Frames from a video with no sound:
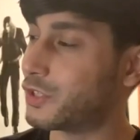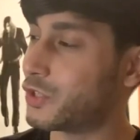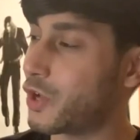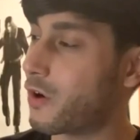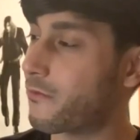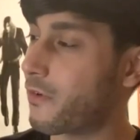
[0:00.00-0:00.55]

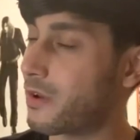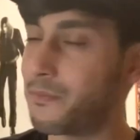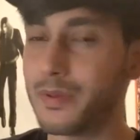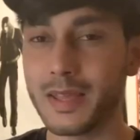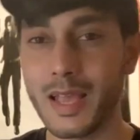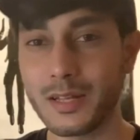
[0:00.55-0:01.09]
not very
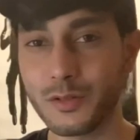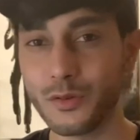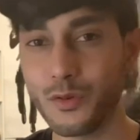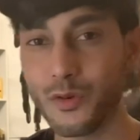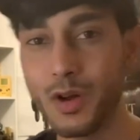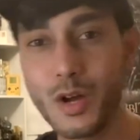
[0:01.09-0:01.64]
big at all,
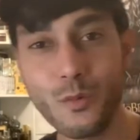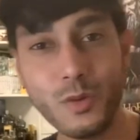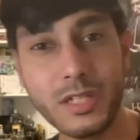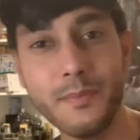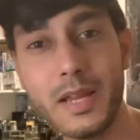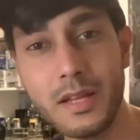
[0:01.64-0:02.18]

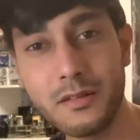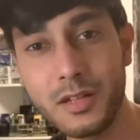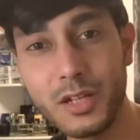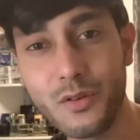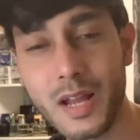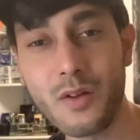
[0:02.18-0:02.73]
which means
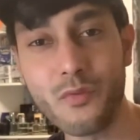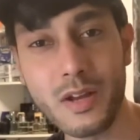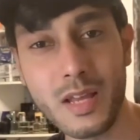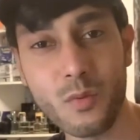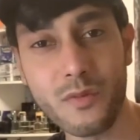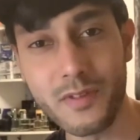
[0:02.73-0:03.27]
you can read
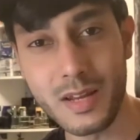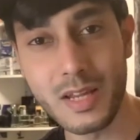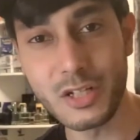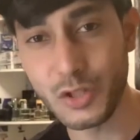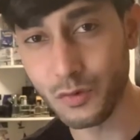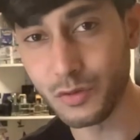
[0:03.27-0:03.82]
it within a
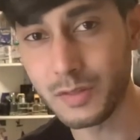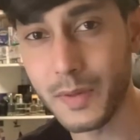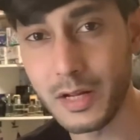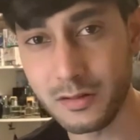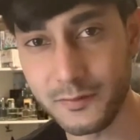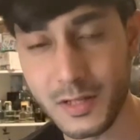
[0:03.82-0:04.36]
short
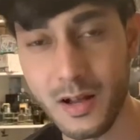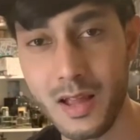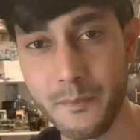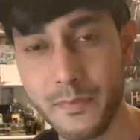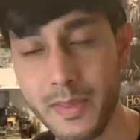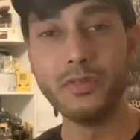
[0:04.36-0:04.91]
space of
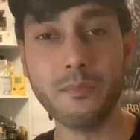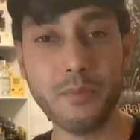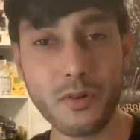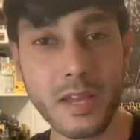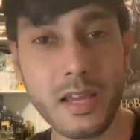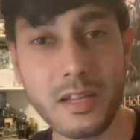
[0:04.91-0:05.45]
time. The
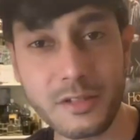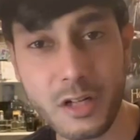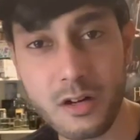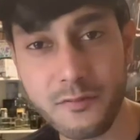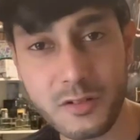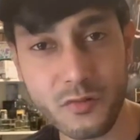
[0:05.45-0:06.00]
book
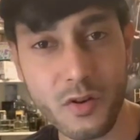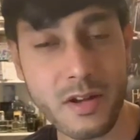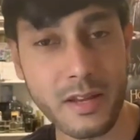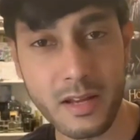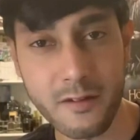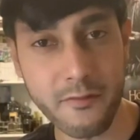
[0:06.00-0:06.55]
itself is written
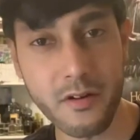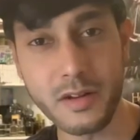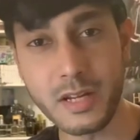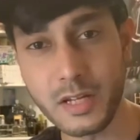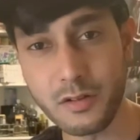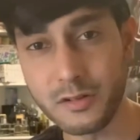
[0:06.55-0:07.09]
in a very
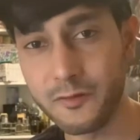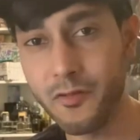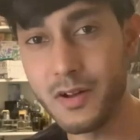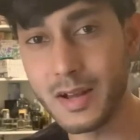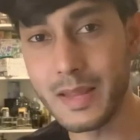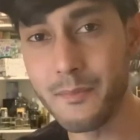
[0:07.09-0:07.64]

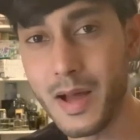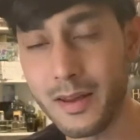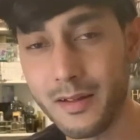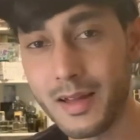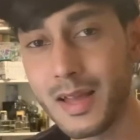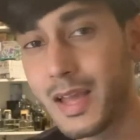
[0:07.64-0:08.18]
user-friendly
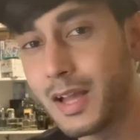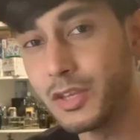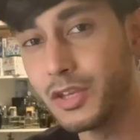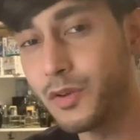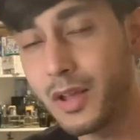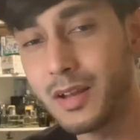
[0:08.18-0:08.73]
manner,
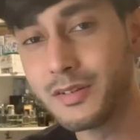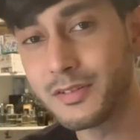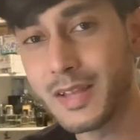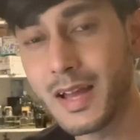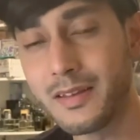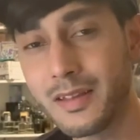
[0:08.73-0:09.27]
and you can
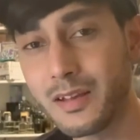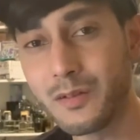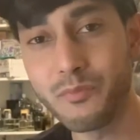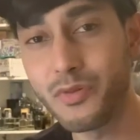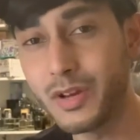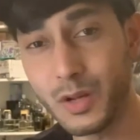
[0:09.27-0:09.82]
understand
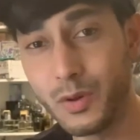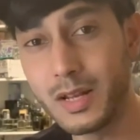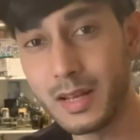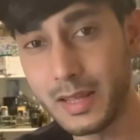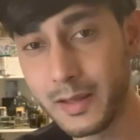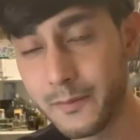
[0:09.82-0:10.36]
it pretty
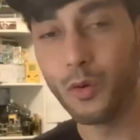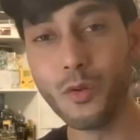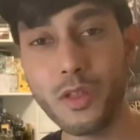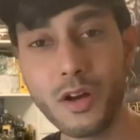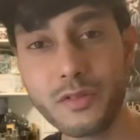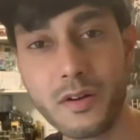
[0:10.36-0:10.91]
quickly.
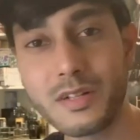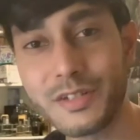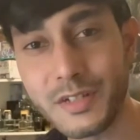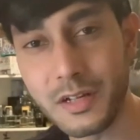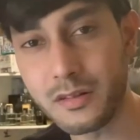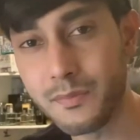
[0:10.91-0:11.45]
Although there are
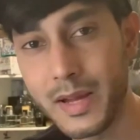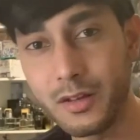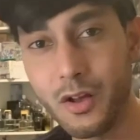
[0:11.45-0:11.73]
six main